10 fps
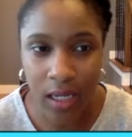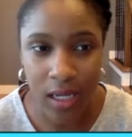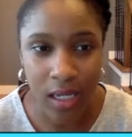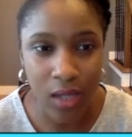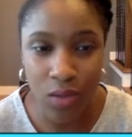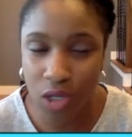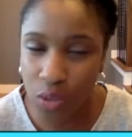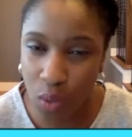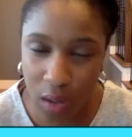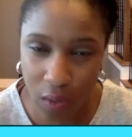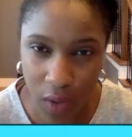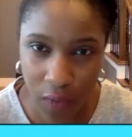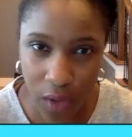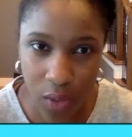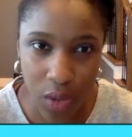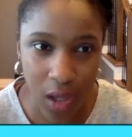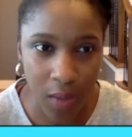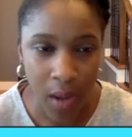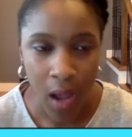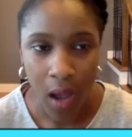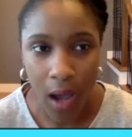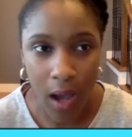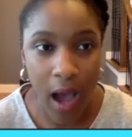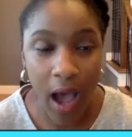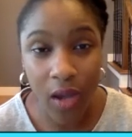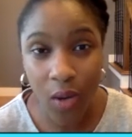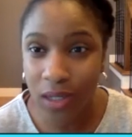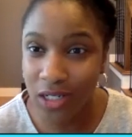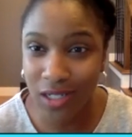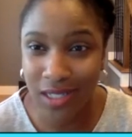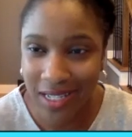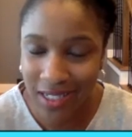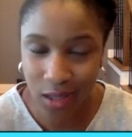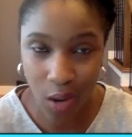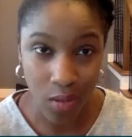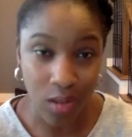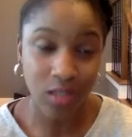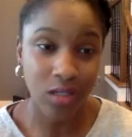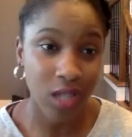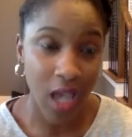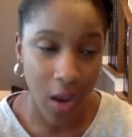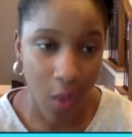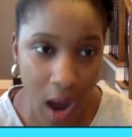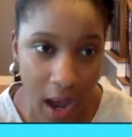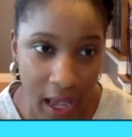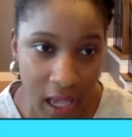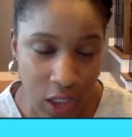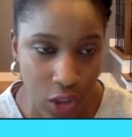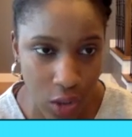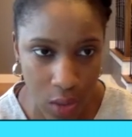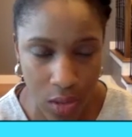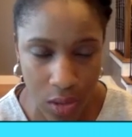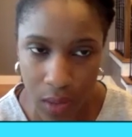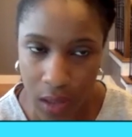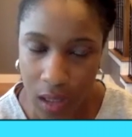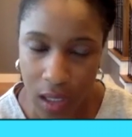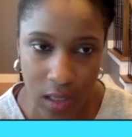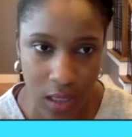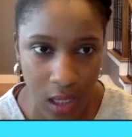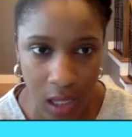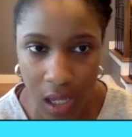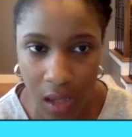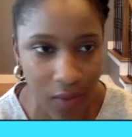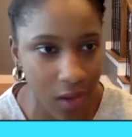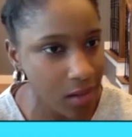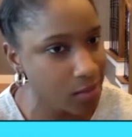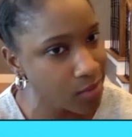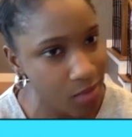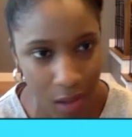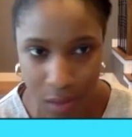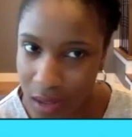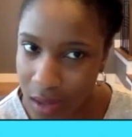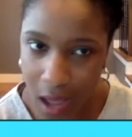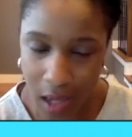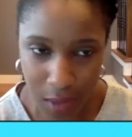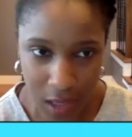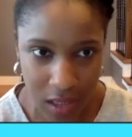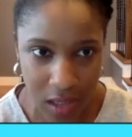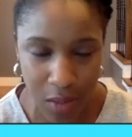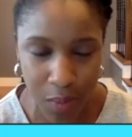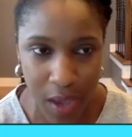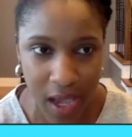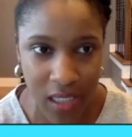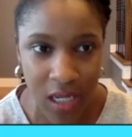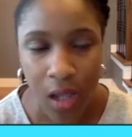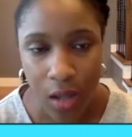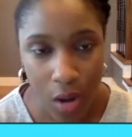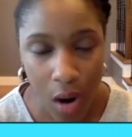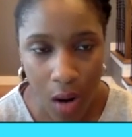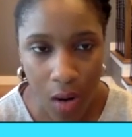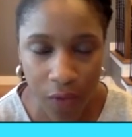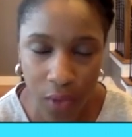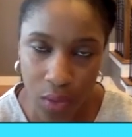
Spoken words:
you just want to review them, I always just say start. This is how I start doing things. And even though the economy isn't the best, there are a few